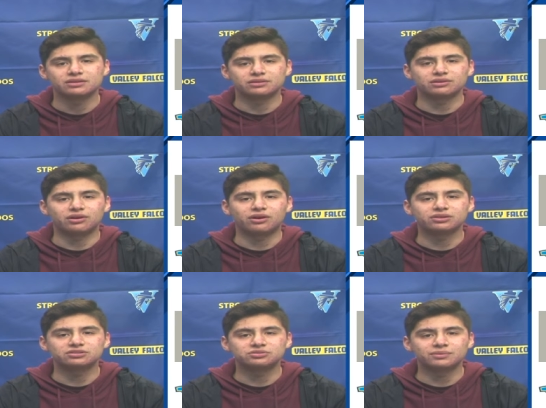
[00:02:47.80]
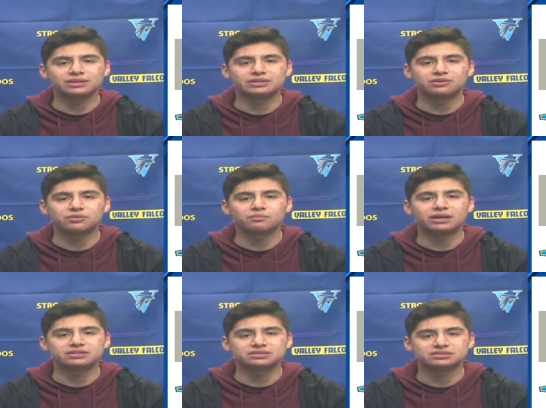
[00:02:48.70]
There aren't too many home
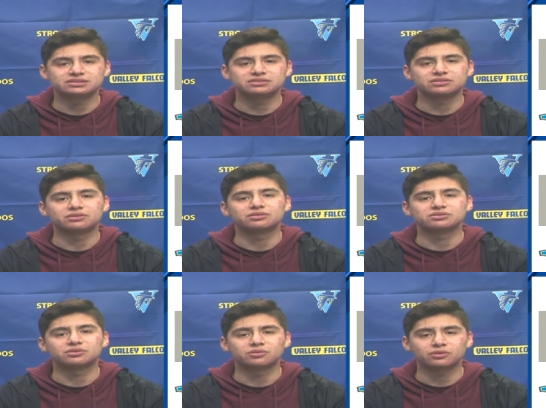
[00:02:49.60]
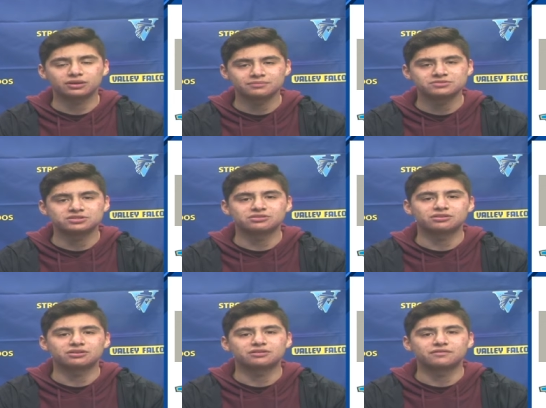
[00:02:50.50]
matches this year, so come cheer
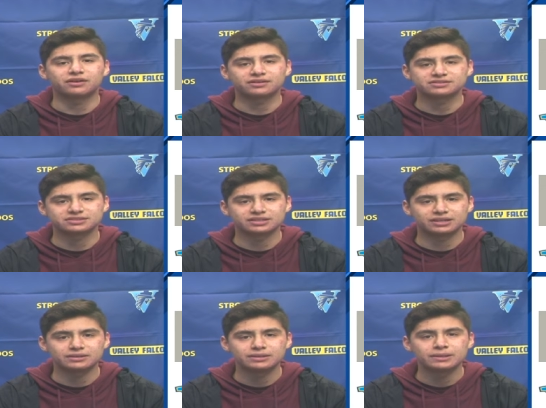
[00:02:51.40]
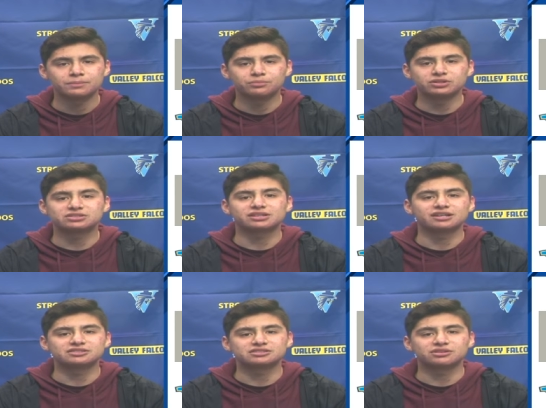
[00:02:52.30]
on our Falcons tonight. Bridge
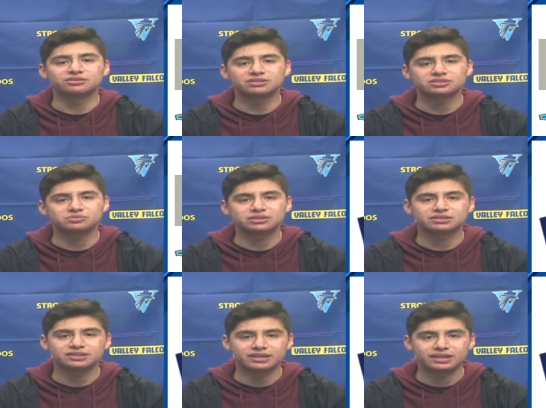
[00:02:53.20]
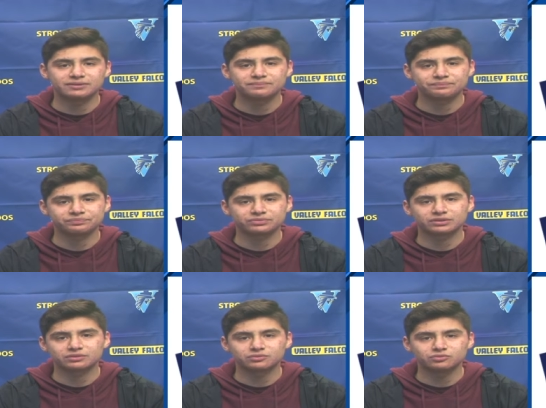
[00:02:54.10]
classes start this week today.
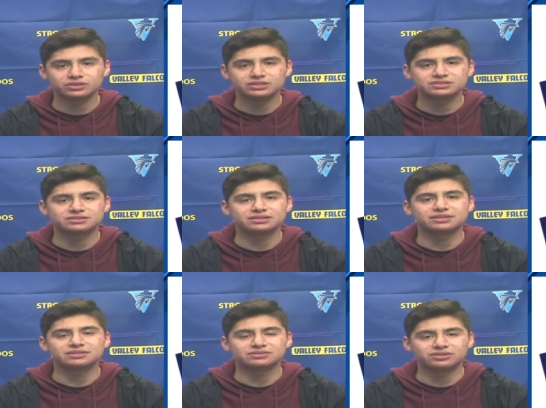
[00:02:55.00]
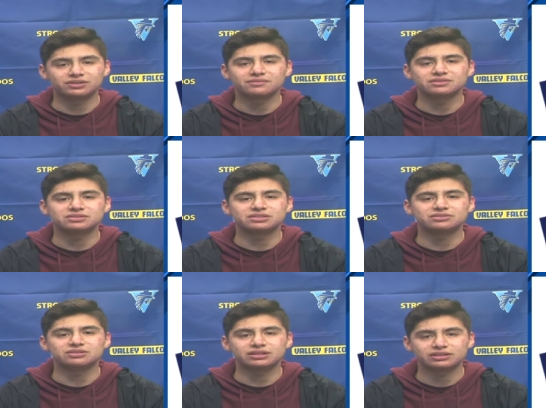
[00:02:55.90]
We see the start of the
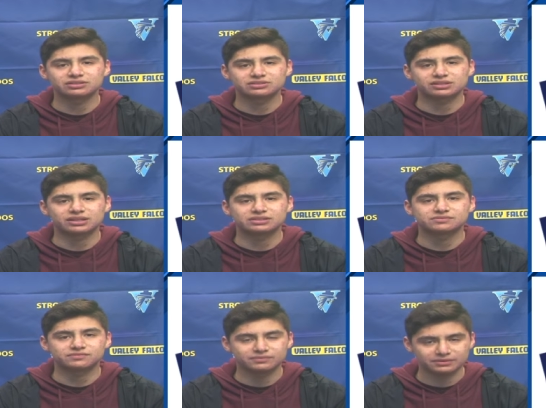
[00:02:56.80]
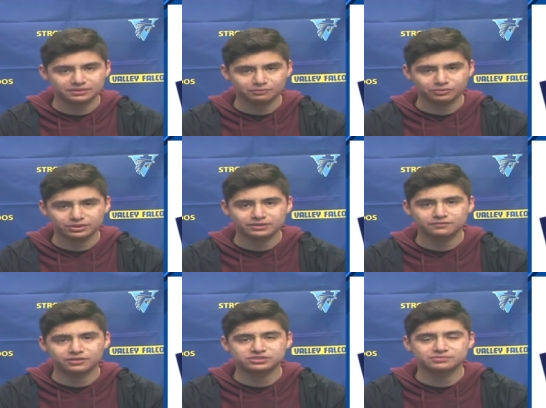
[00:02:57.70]
senior English class within
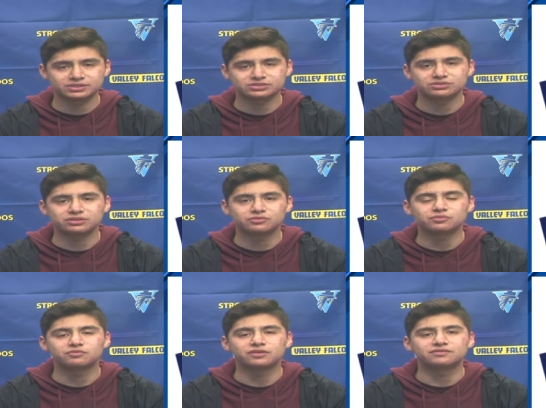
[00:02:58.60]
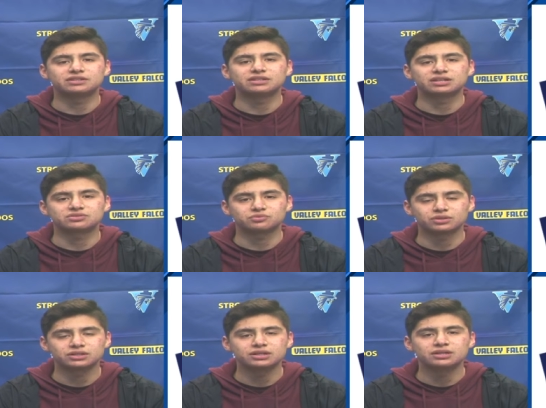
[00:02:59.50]
fall semester in room
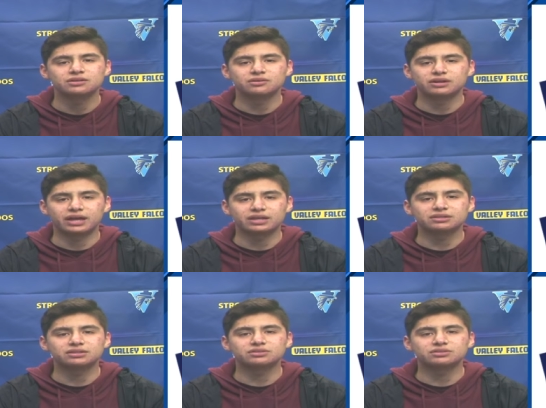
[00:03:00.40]
15-1 and the